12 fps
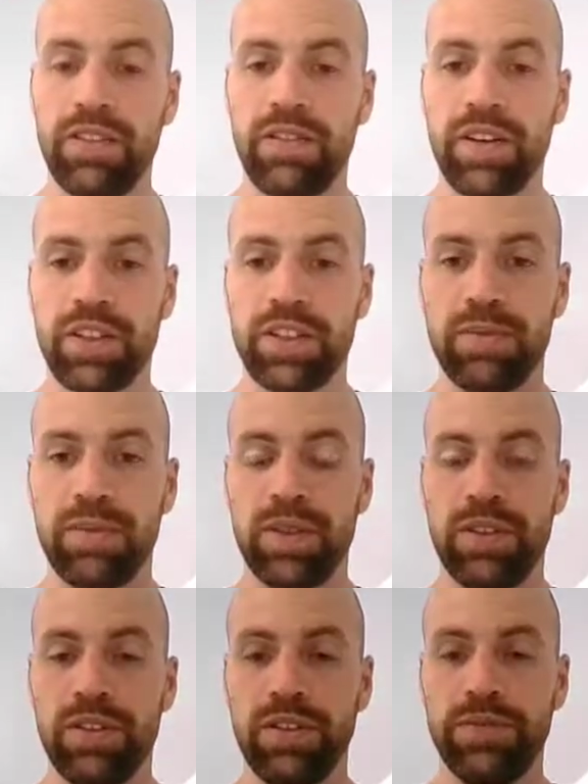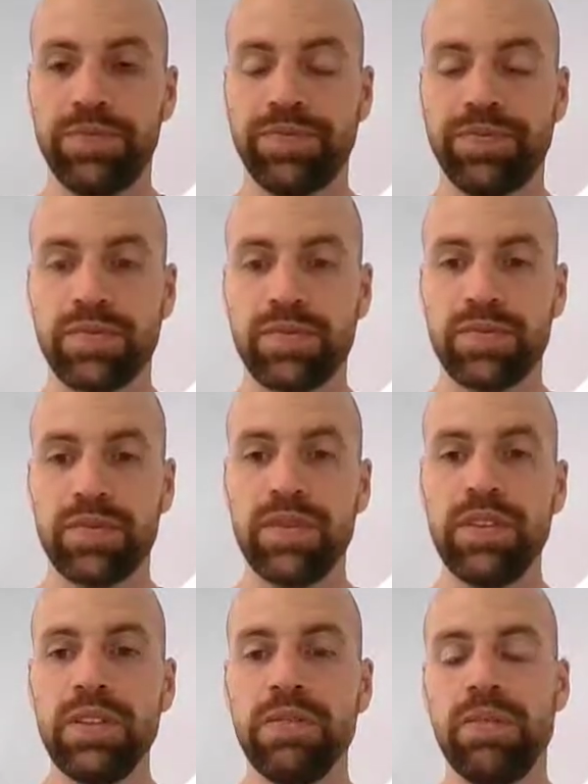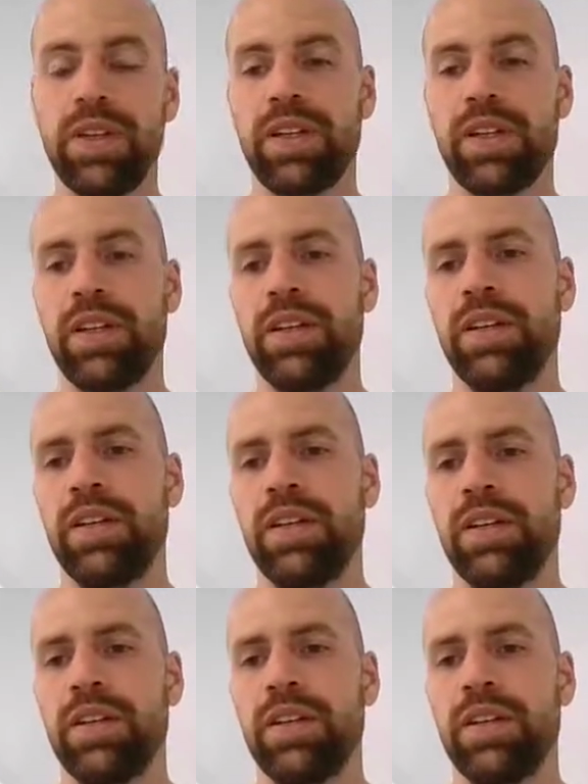the function module, but I